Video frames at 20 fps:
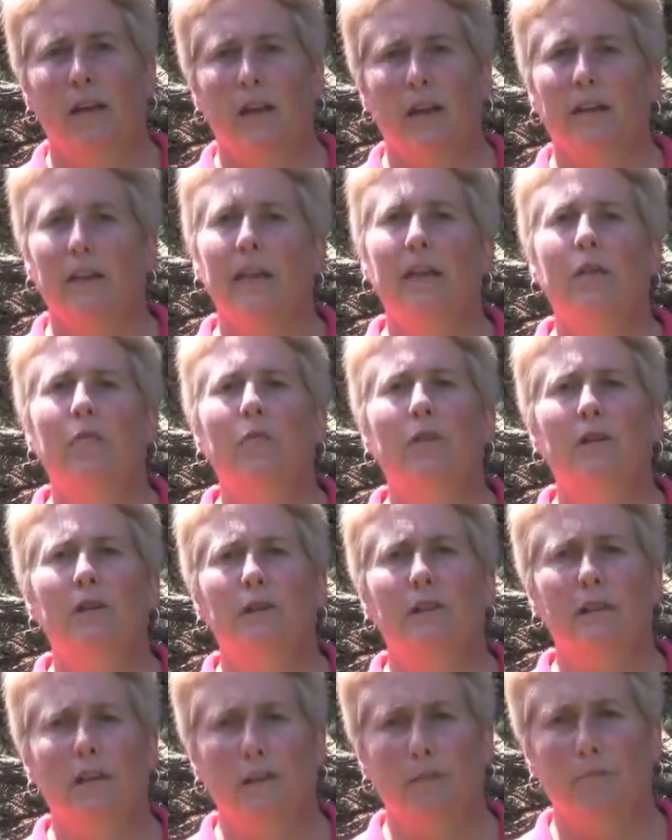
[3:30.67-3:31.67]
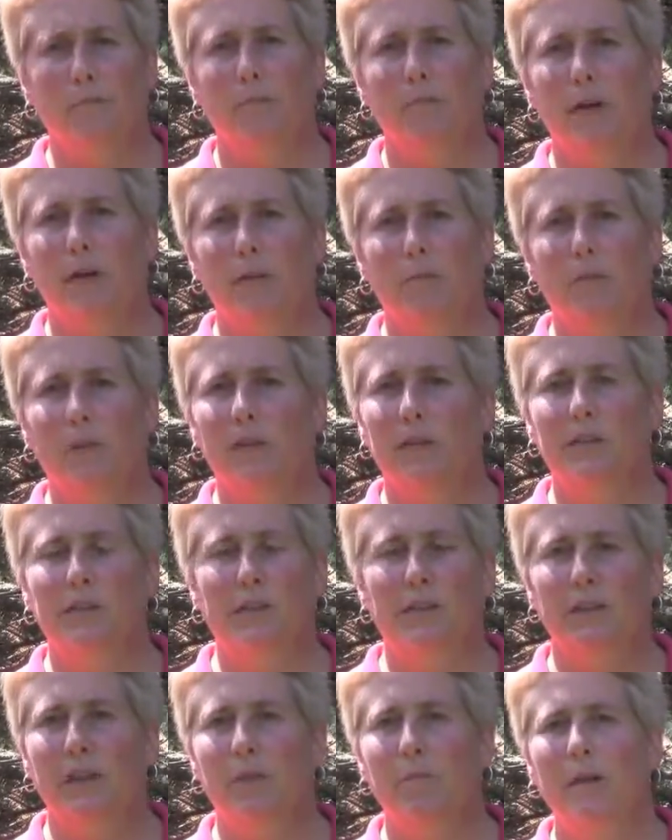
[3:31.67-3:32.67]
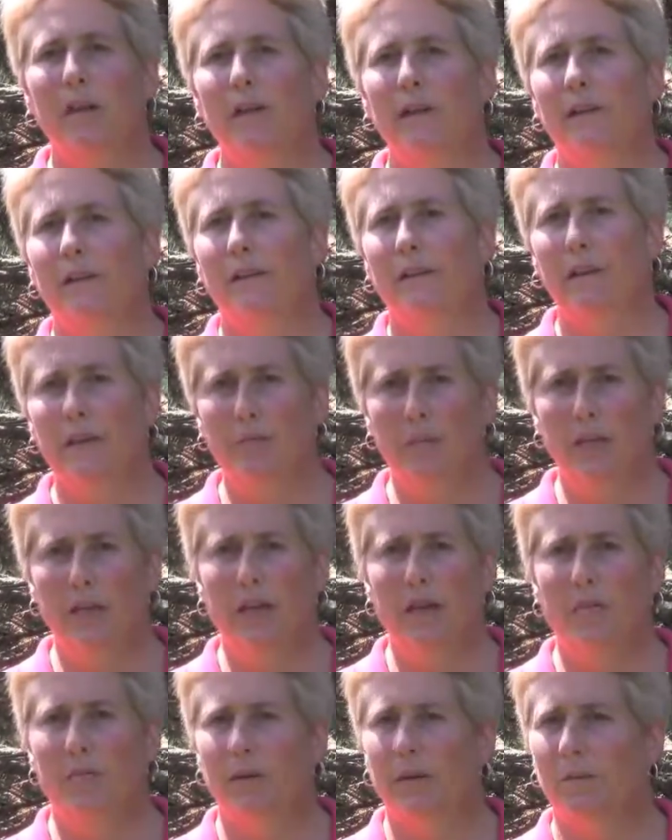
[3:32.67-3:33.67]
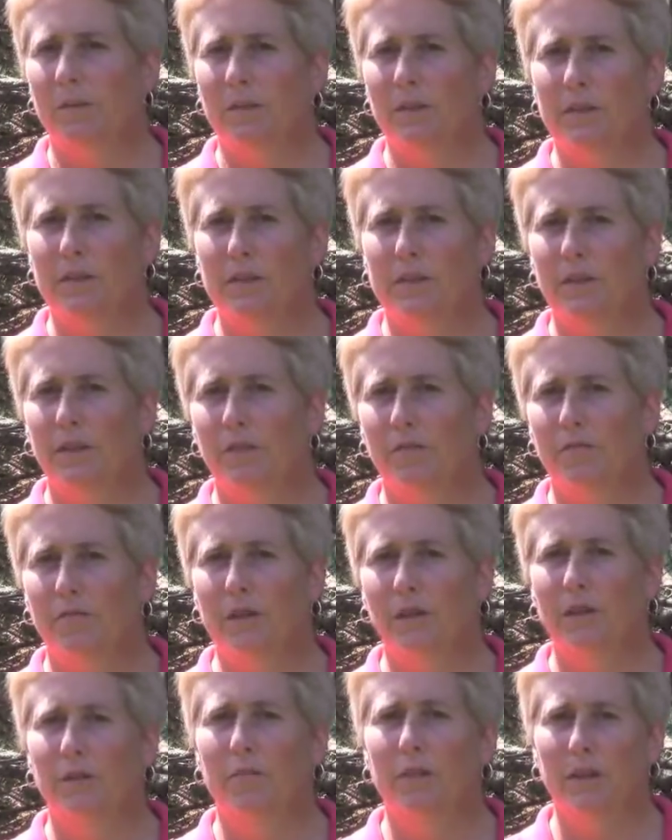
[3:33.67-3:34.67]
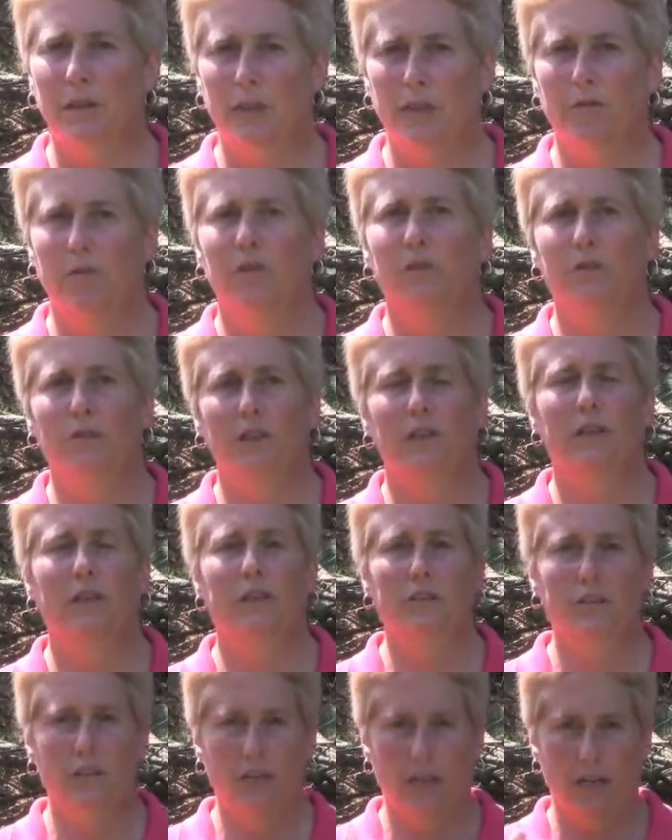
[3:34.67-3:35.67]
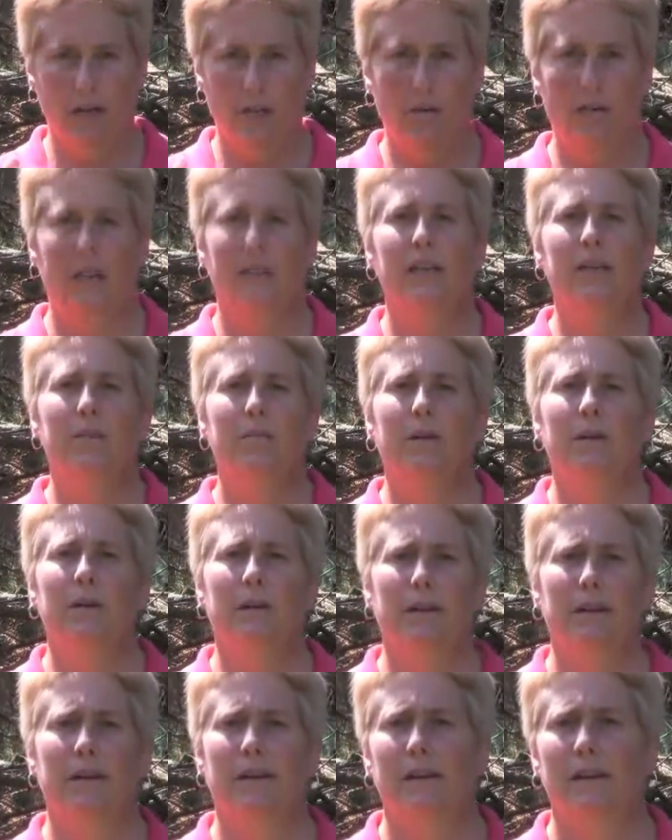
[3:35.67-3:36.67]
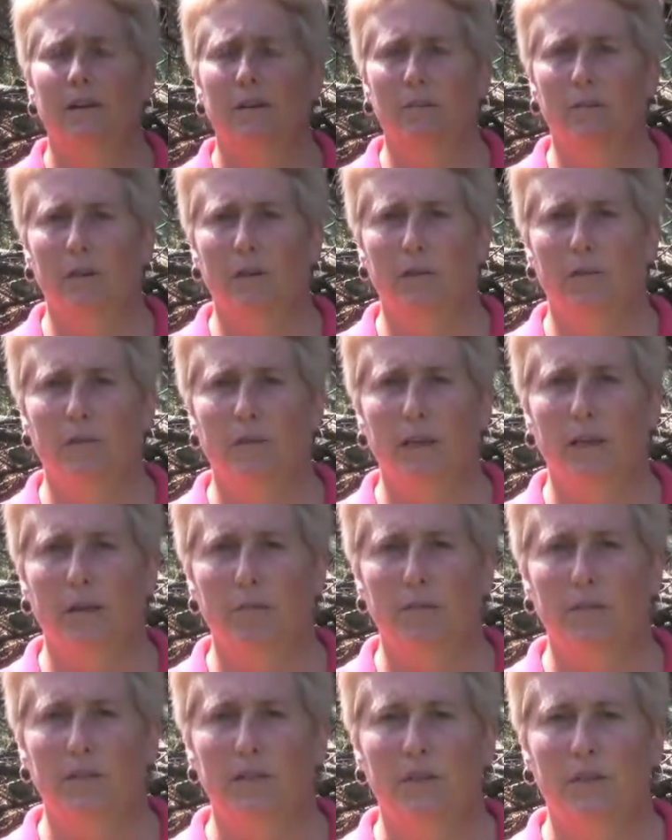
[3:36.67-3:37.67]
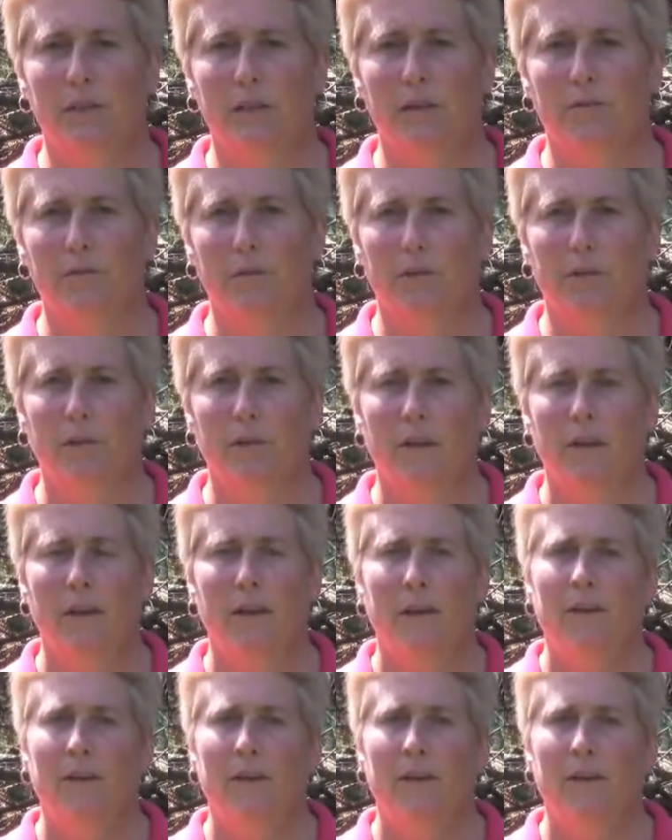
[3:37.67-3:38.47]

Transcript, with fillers: And they will clean up a population. They may not eliminate a population in a field, but they will do a good job at keeping it down below damaging levels.